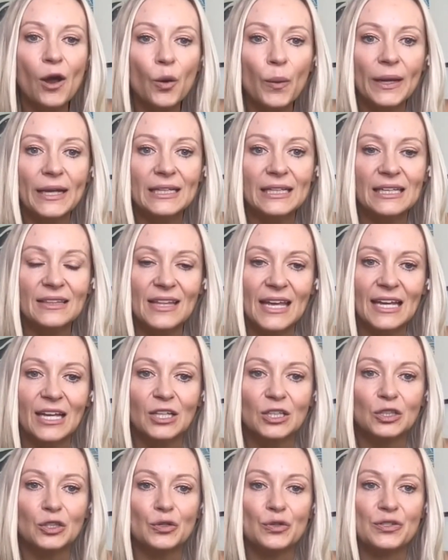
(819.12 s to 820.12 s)
quickly they
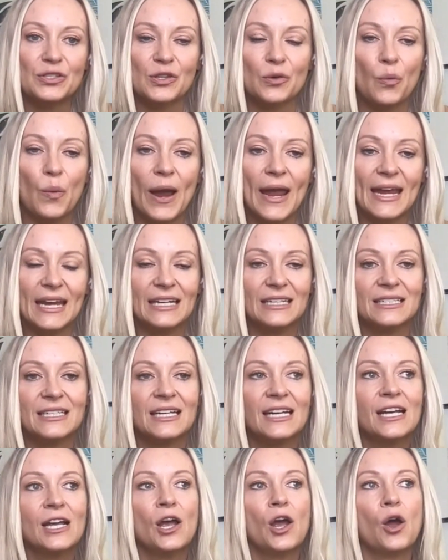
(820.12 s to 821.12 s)
can lose the weight,
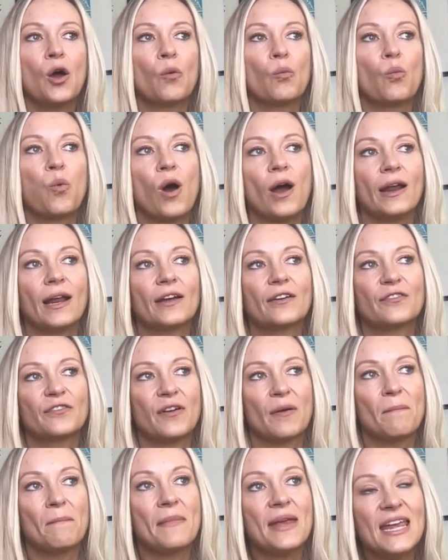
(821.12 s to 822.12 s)
what
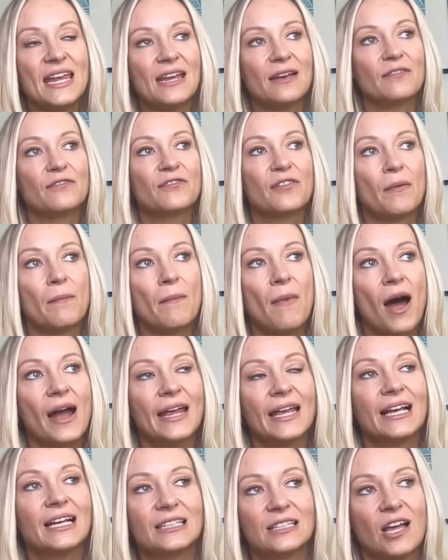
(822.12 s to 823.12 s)
for me and for
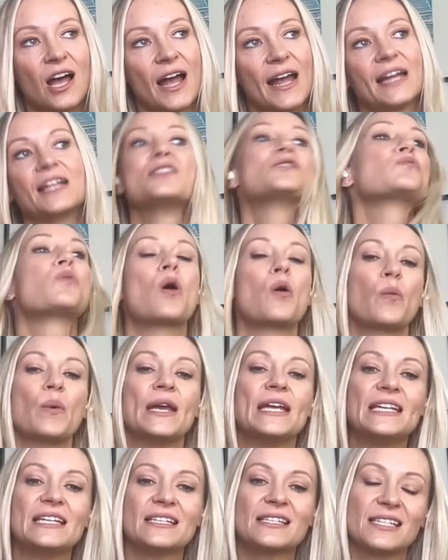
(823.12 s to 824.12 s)
my clients, what
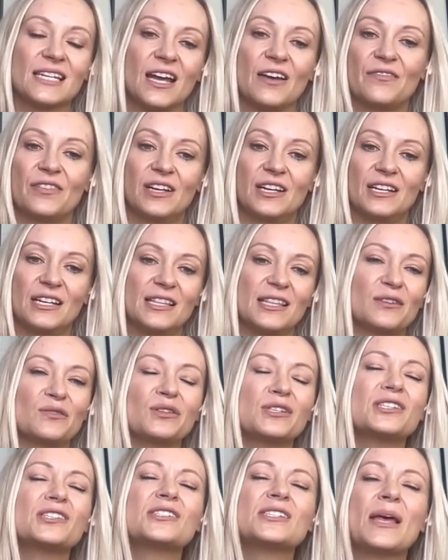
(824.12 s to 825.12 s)
we discovered is there
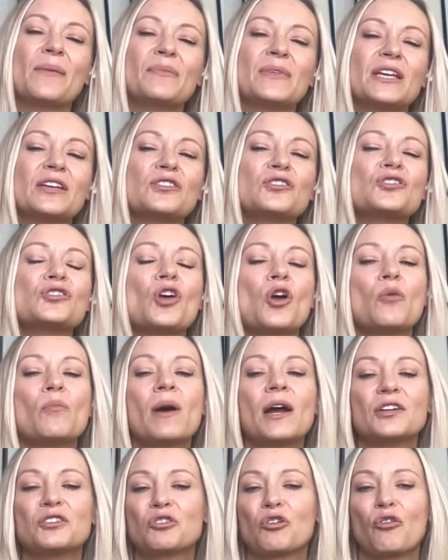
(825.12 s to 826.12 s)
was something so
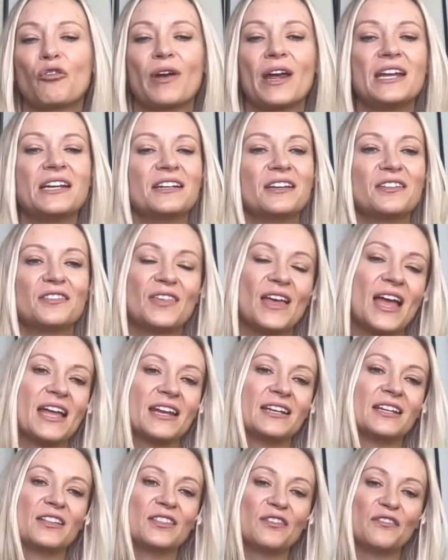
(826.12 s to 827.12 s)
much greater
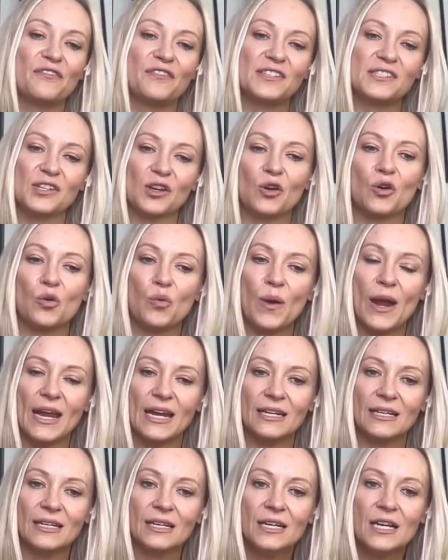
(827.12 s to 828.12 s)
than the physical
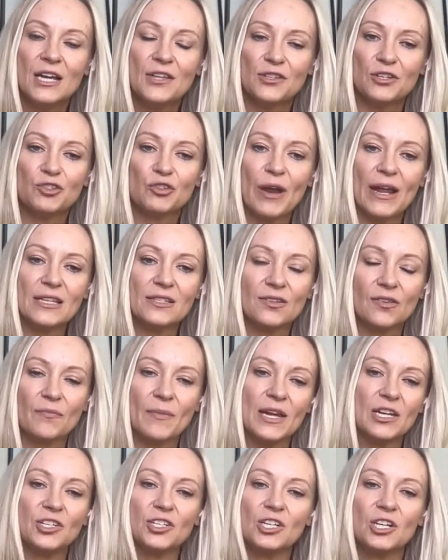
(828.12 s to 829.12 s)
weight. The
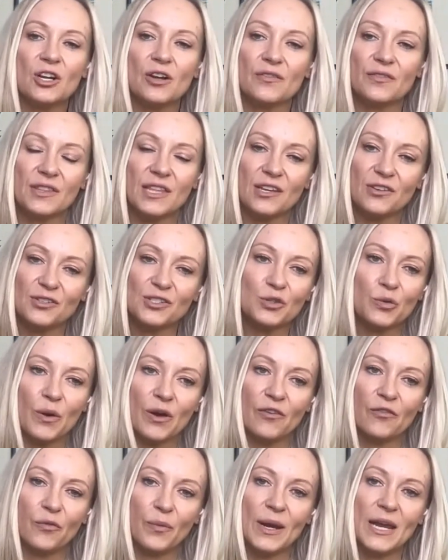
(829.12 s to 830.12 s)
transformation over those
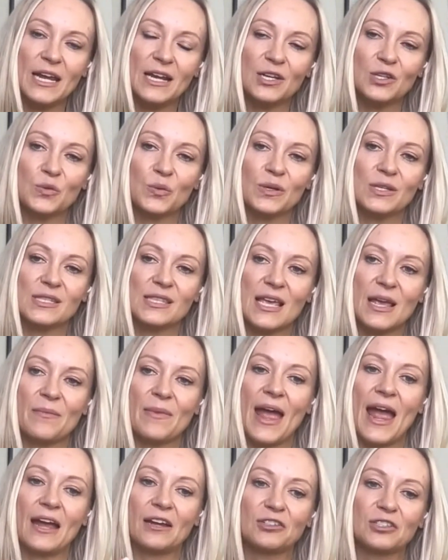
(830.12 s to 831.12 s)
12 weeks was
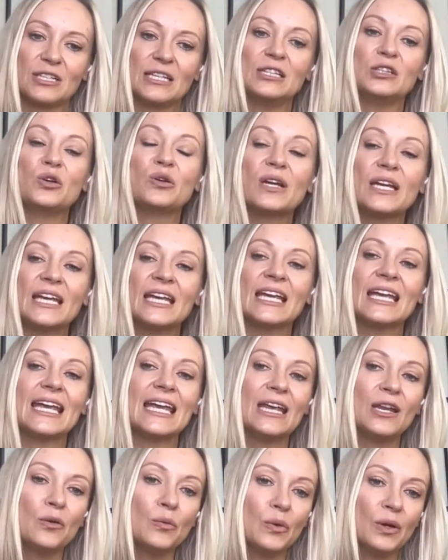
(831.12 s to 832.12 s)
them actually looking
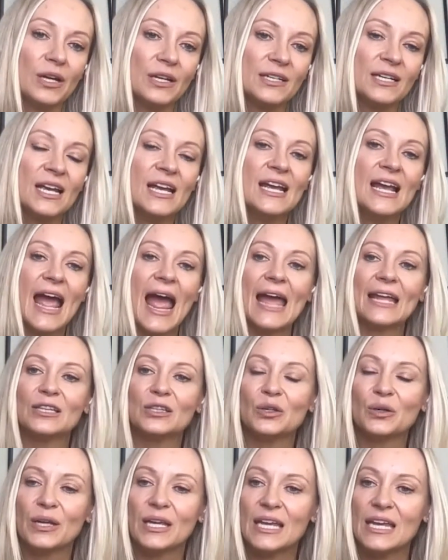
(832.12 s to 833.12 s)
inward
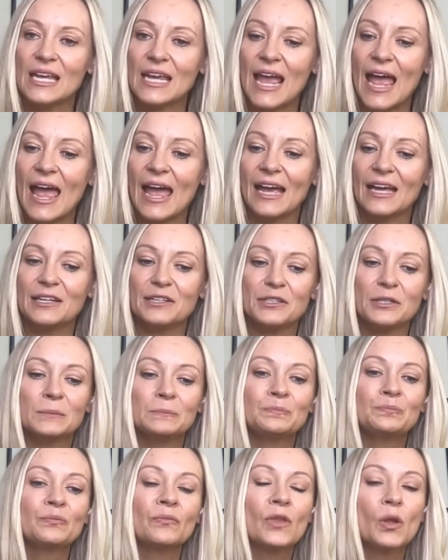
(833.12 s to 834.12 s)
and looking at
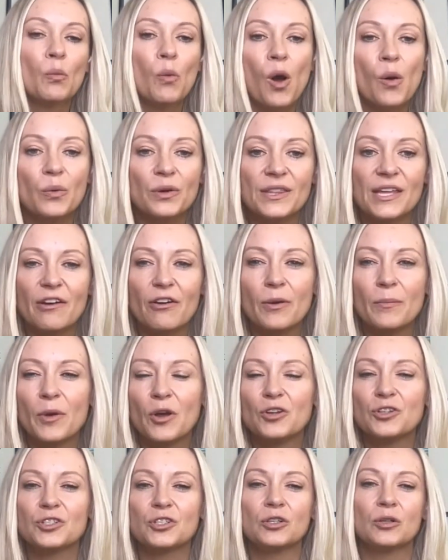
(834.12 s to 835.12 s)
what were their
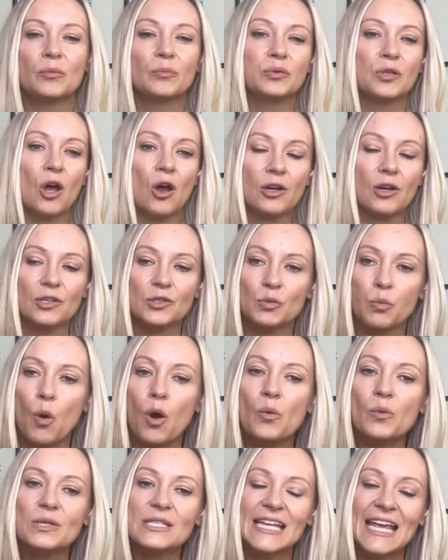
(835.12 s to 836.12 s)
emotional blocks,
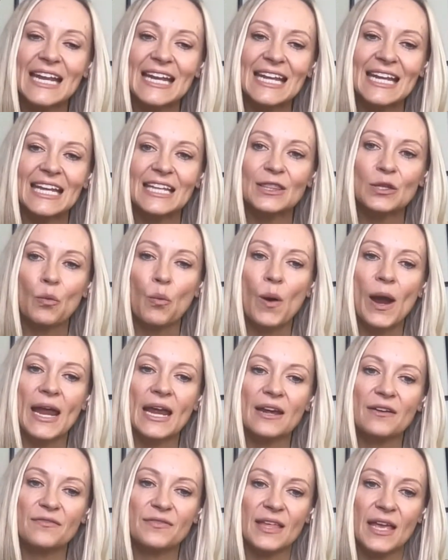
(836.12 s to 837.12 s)
what was getting in the
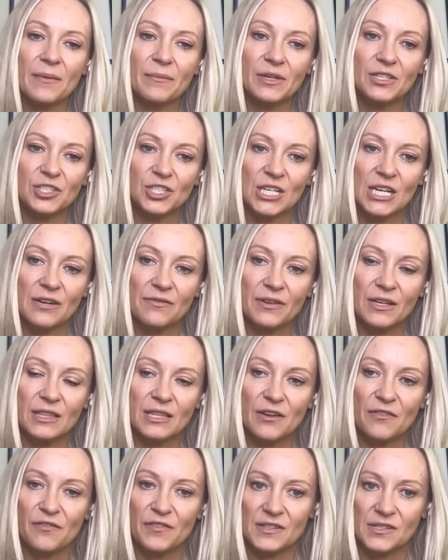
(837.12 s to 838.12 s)
way of them achieving
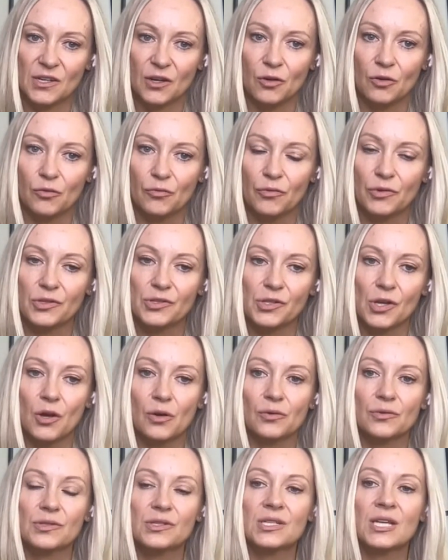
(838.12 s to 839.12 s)
their physical
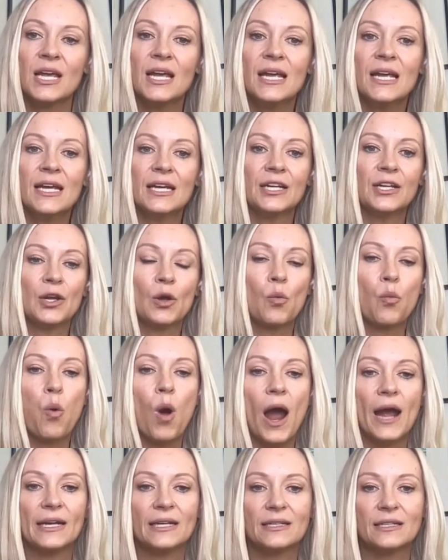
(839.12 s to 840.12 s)
results.
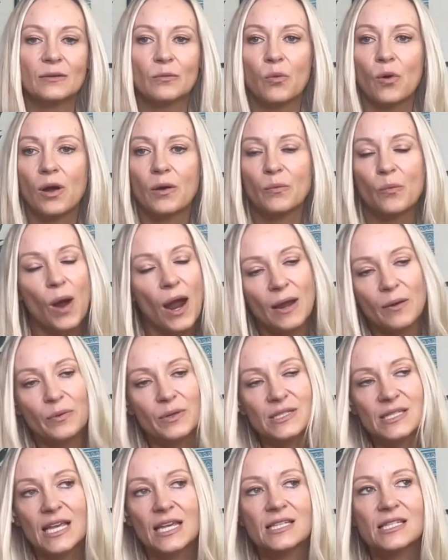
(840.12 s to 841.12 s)
Why
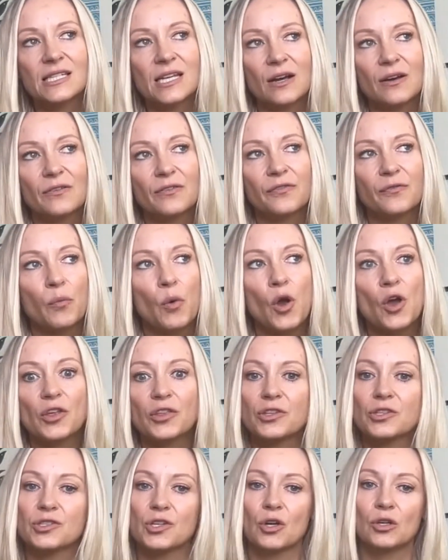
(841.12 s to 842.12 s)
was their
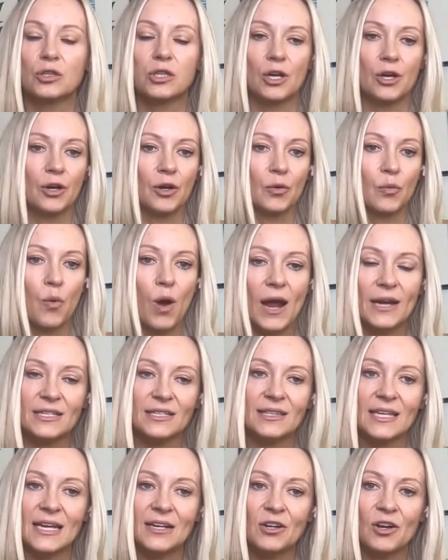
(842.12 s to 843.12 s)
self-worth so low? Why
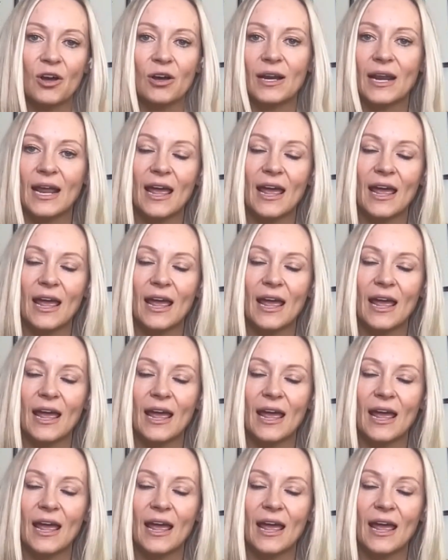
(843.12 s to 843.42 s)
did they not